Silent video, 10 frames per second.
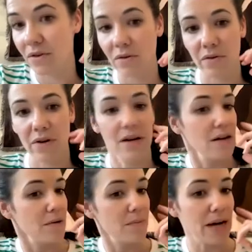your
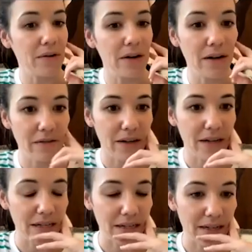power over
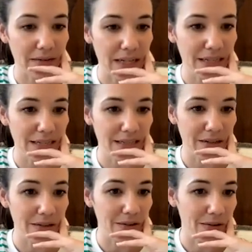and give it
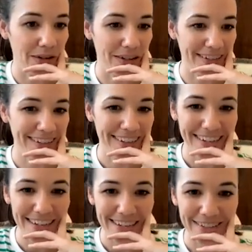to
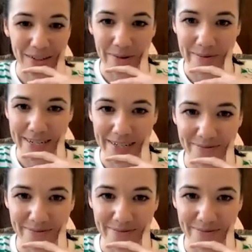young women.